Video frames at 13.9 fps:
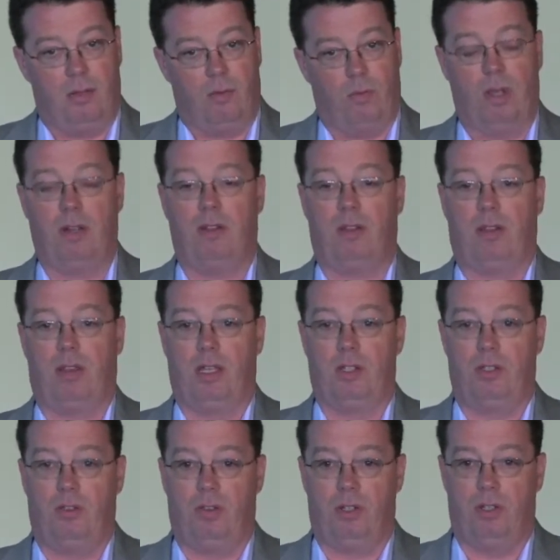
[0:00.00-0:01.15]
one of the things
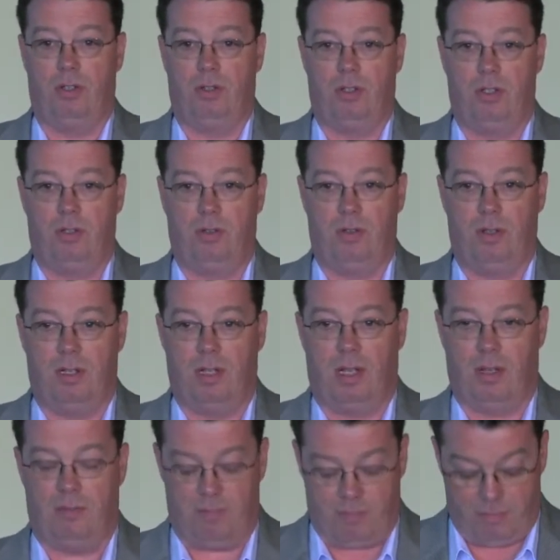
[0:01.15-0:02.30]
you can do to
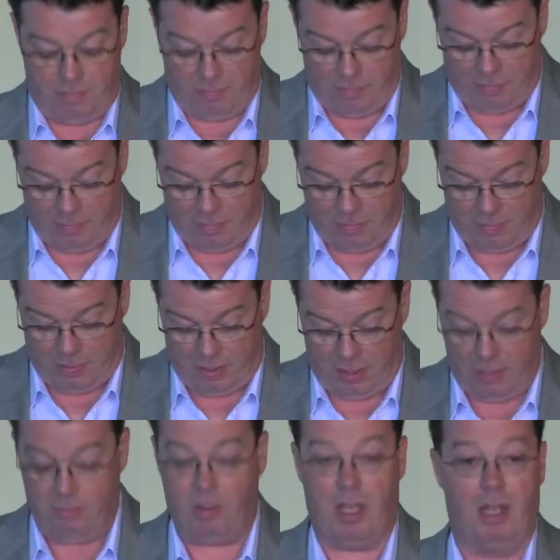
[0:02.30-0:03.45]
um,
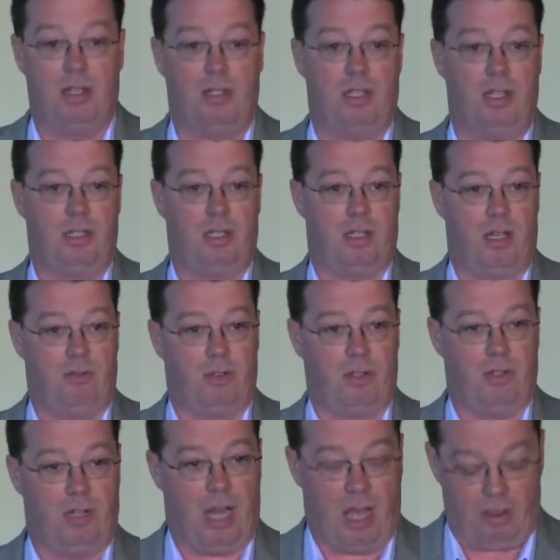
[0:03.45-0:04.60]
alleviate diseases live a
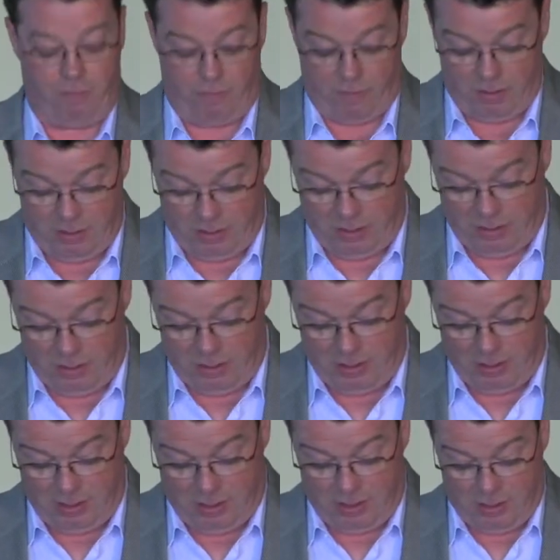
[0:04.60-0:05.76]
good life.
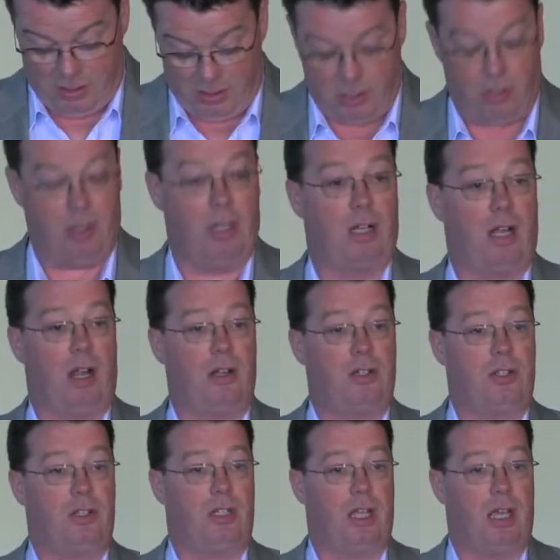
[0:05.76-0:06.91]
So I'd encourage you
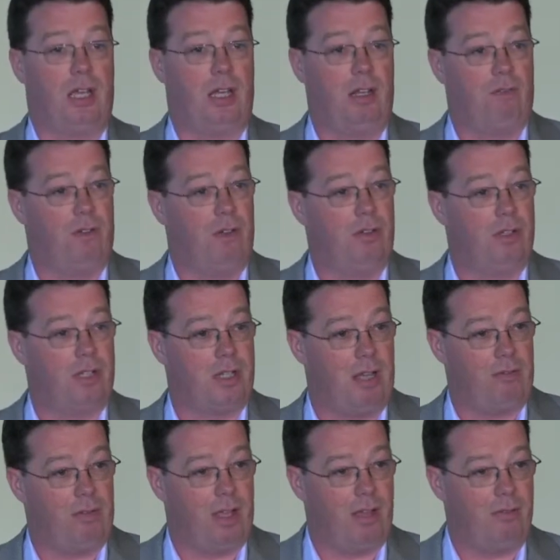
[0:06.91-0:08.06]
to take any food that's
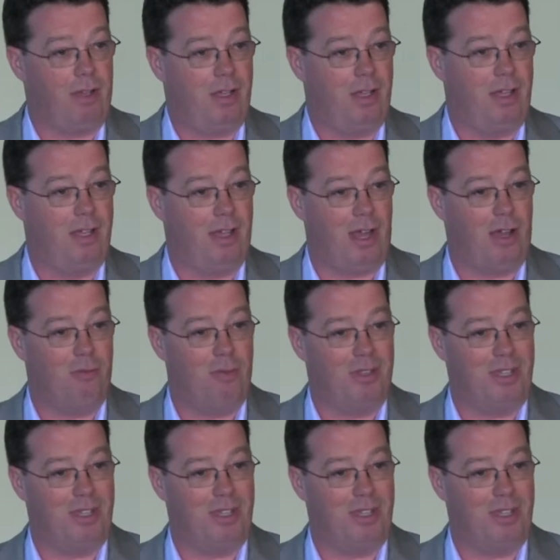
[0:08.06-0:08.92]
left over home